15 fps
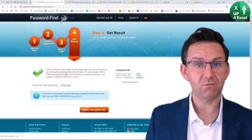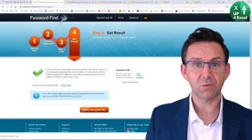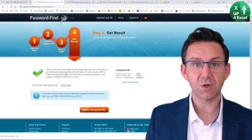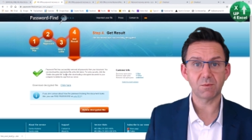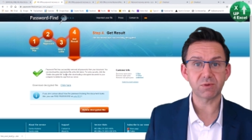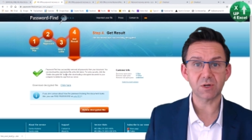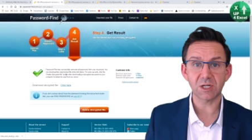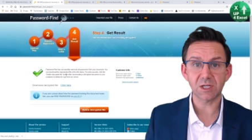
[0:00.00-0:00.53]

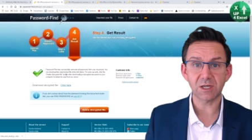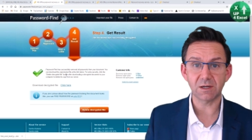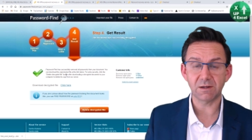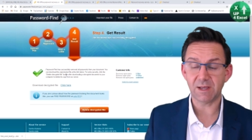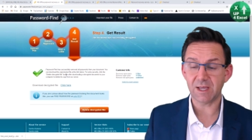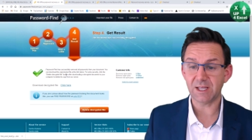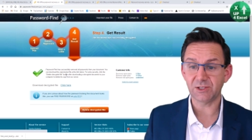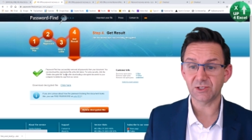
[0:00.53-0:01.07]
Complete
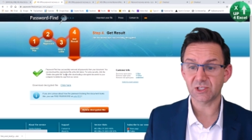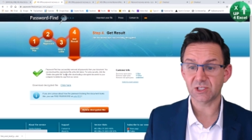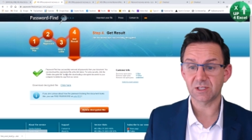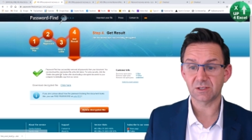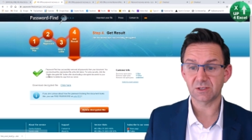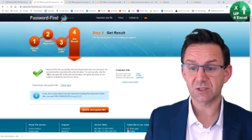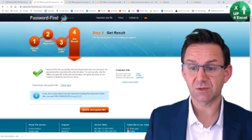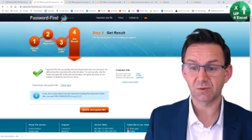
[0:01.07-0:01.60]

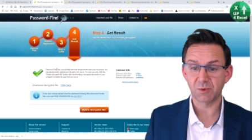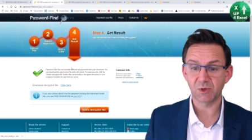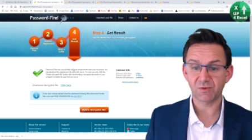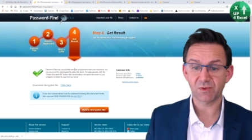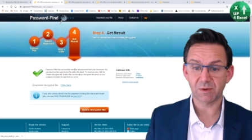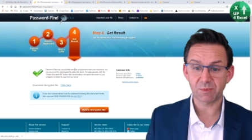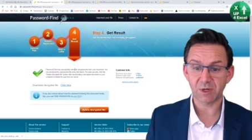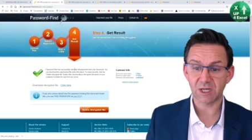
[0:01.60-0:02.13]
instant to
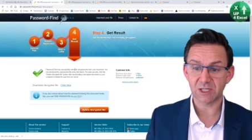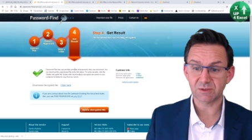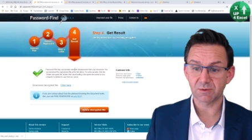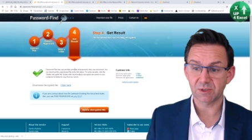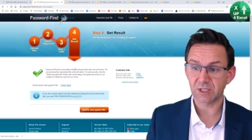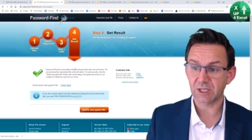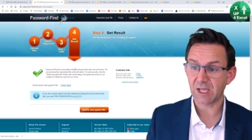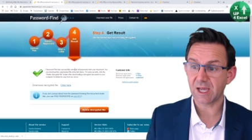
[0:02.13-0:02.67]
remove that
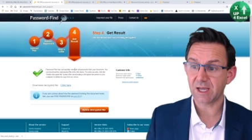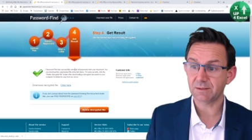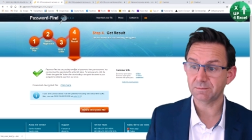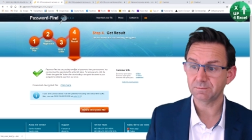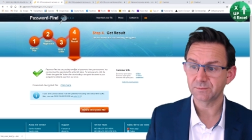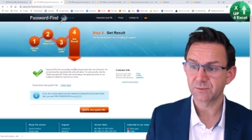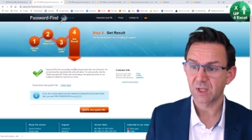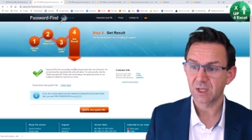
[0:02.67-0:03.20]
password again.